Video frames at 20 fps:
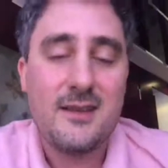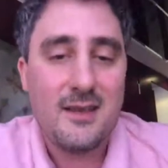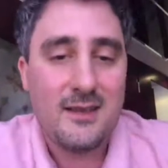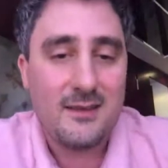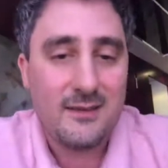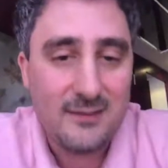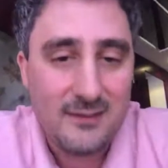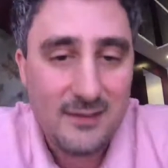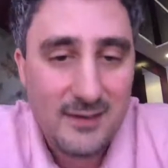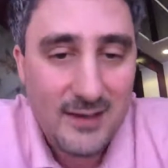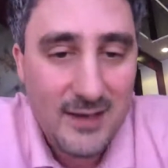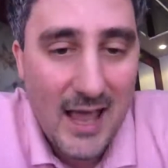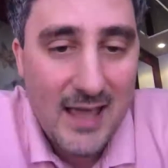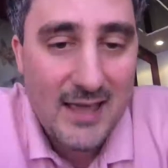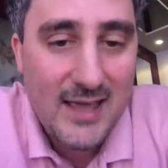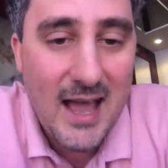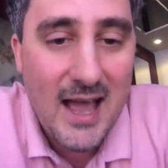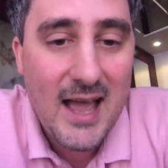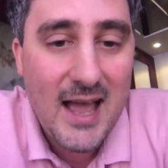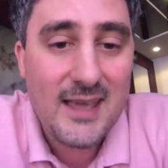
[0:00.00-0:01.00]

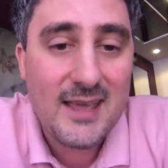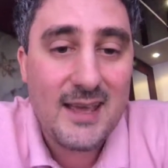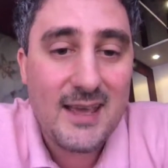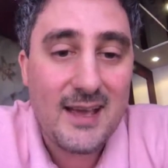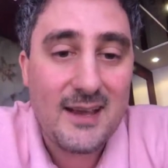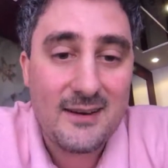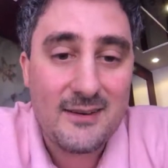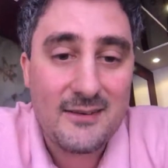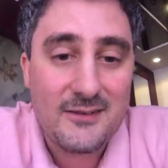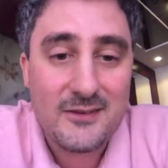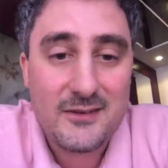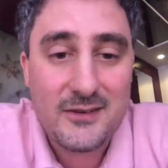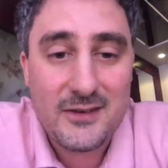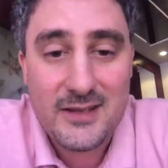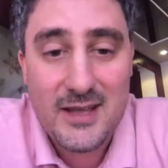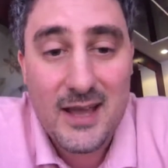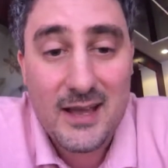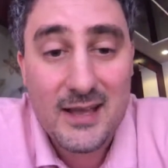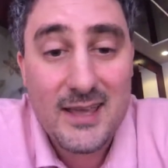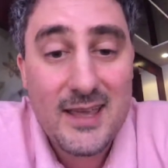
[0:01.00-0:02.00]
CII and
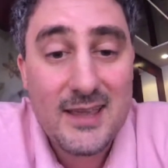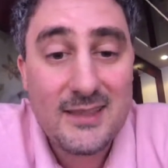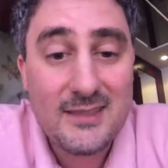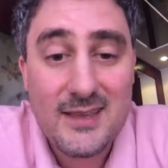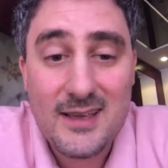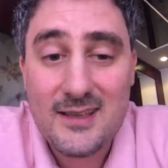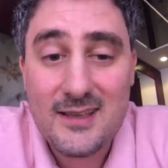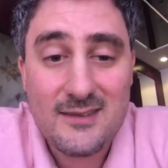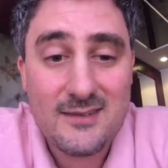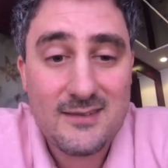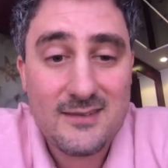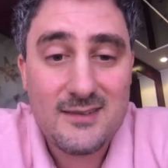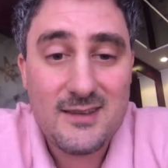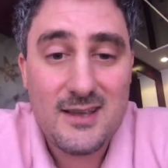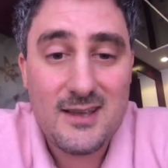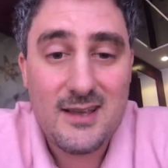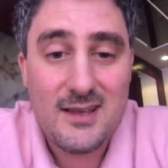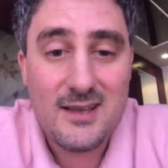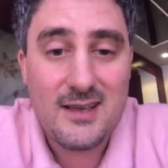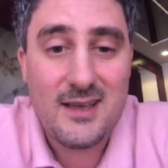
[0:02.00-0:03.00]
Young Indians.
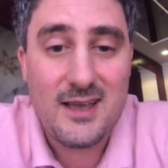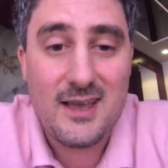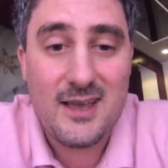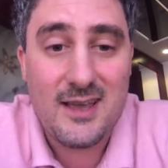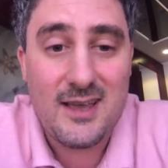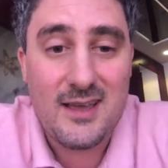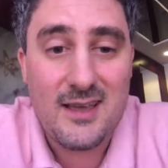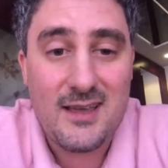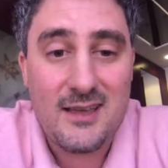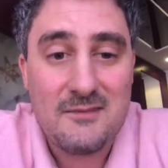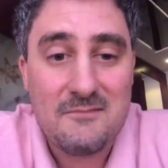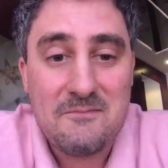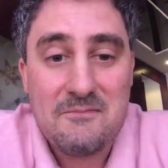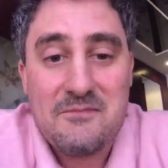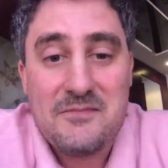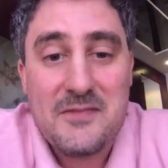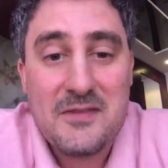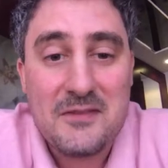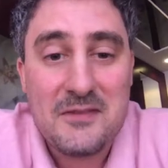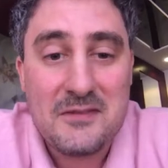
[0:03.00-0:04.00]

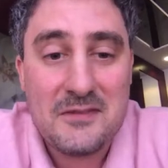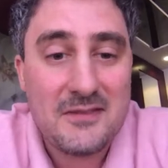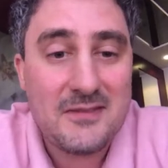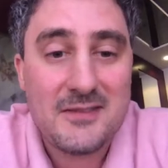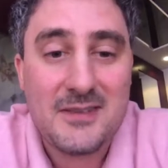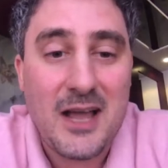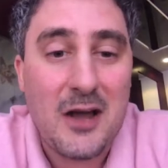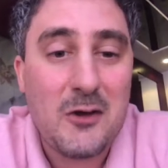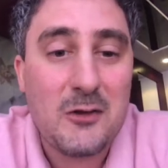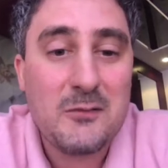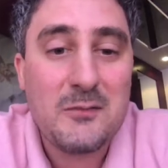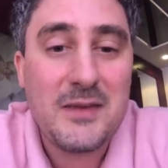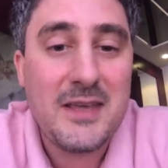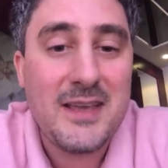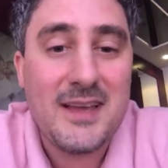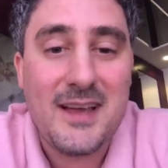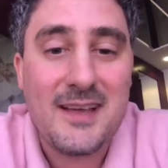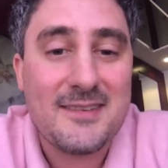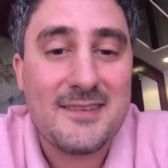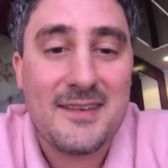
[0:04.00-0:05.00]
Count me
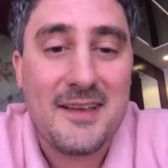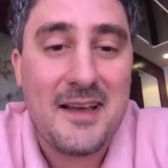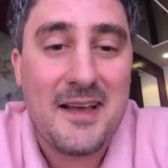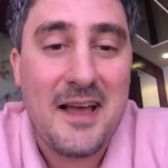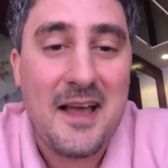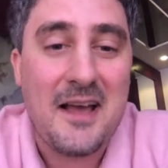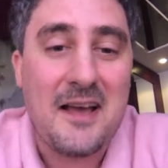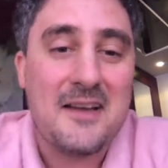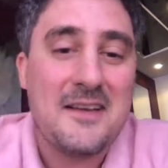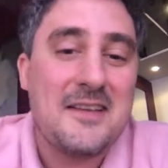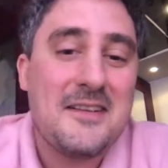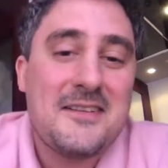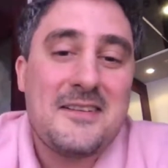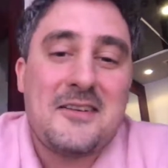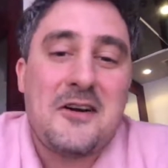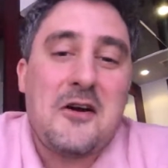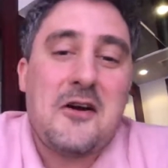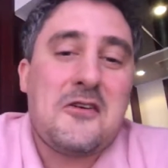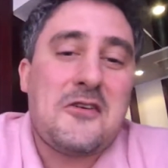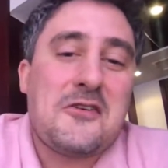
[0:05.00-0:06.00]
as a
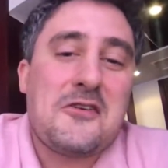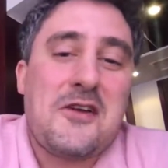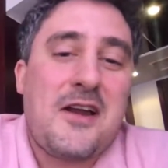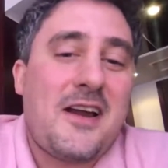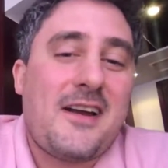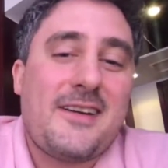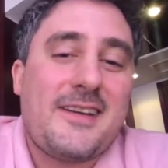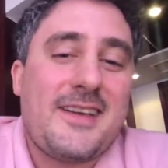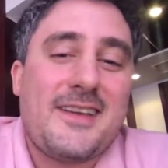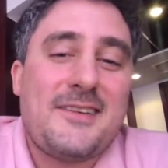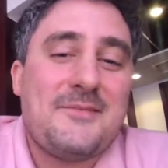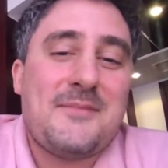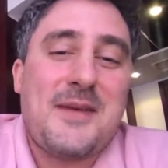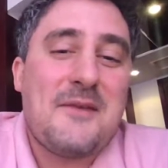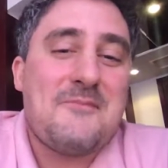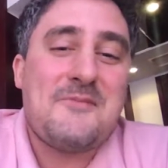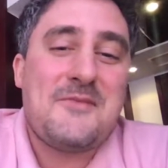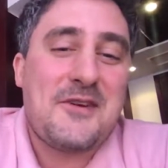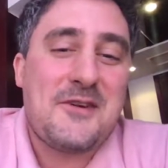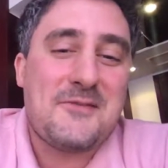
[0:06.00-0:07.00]
honorary
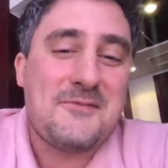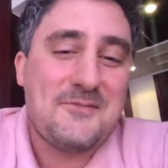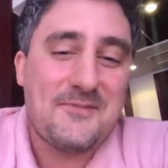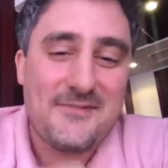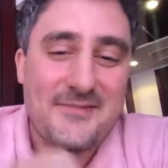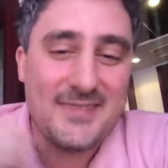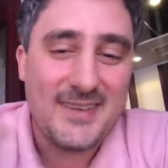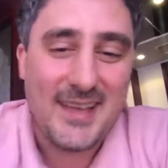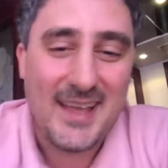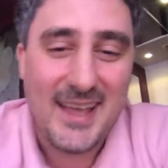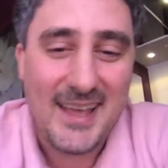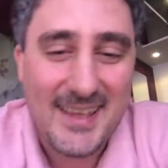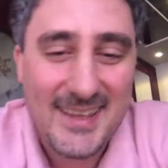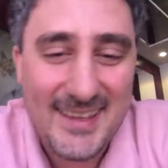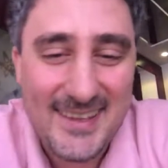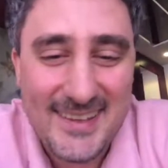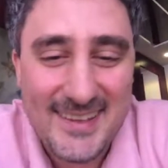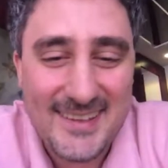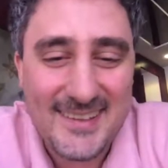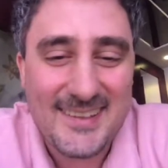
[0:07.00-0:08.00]
member.
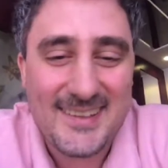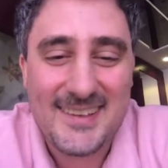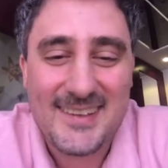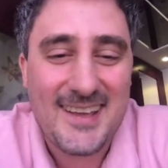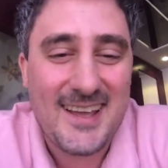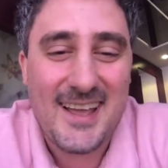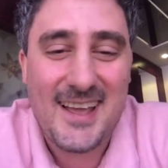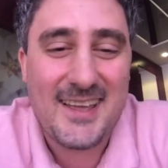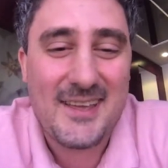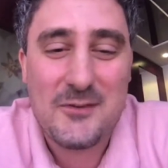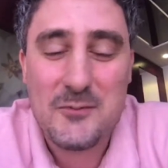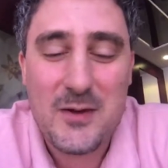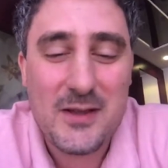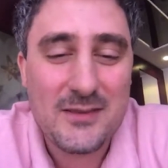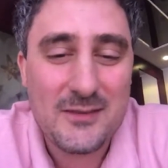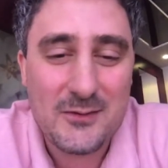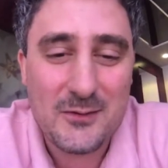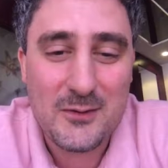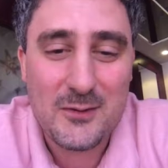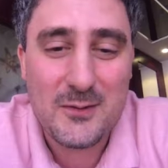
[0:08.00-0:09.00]
I
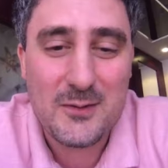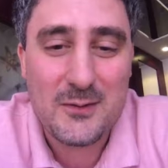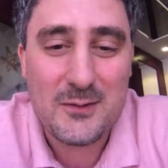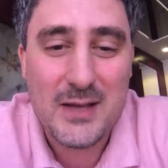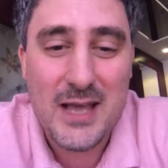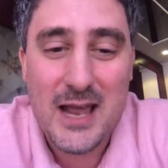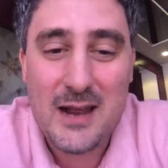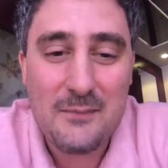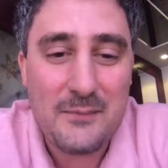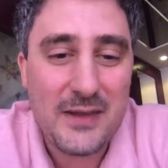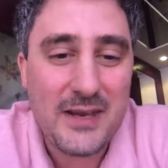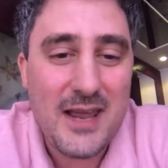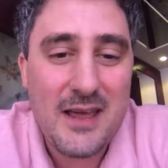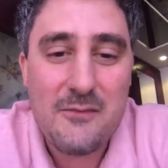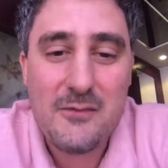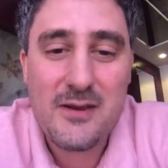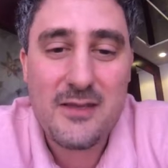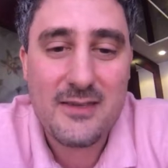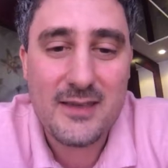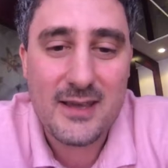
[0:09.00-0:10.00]
want to help in
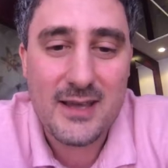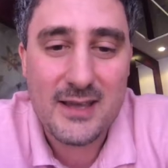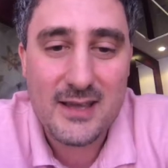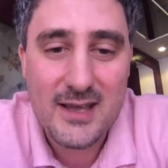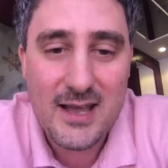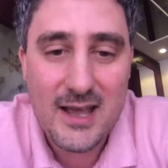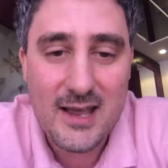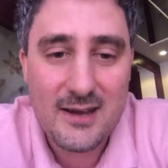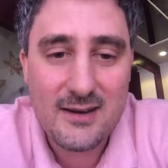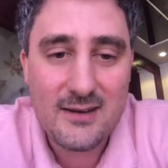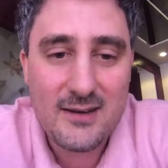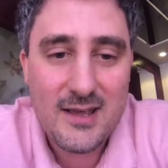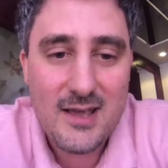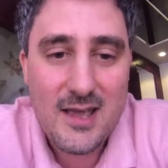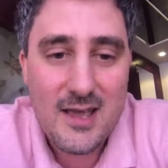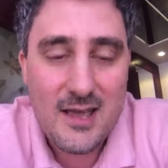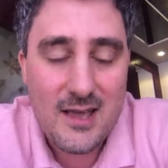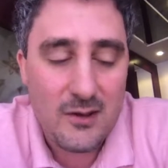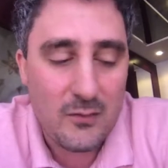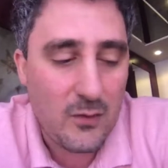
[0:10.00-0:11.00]
everything I can.
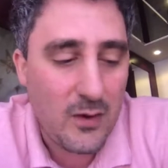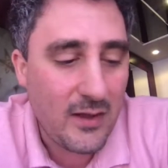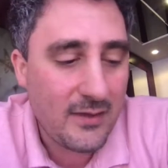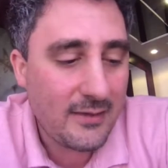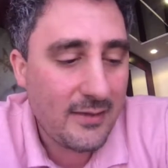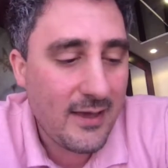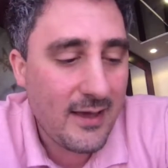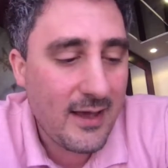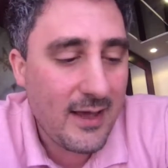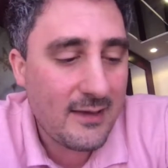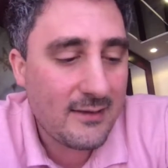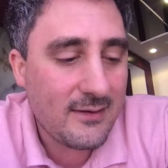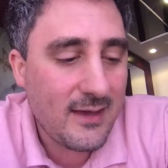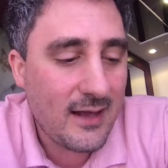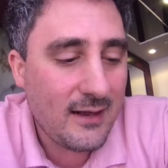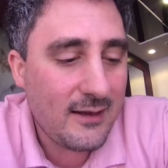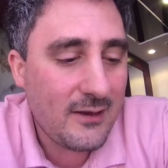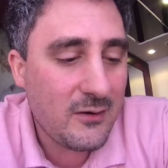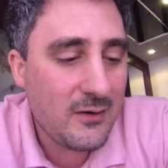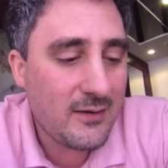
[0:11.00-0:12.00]
One thing I
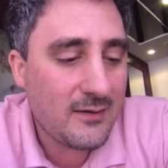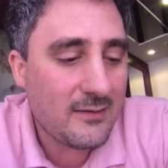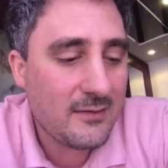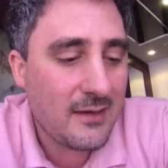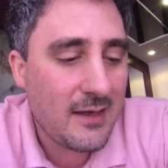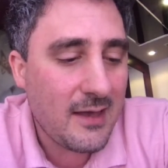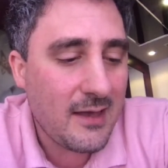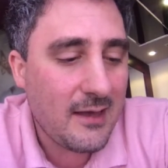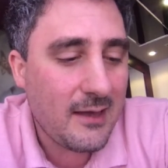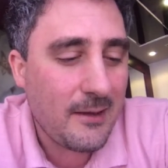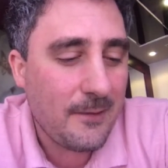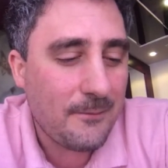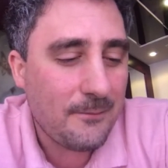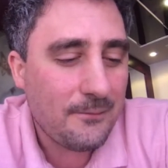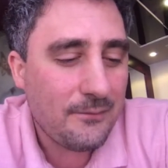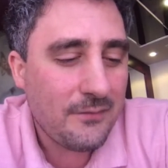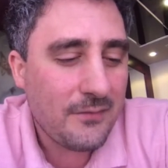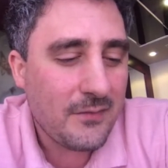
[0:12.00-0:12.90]
tell you is with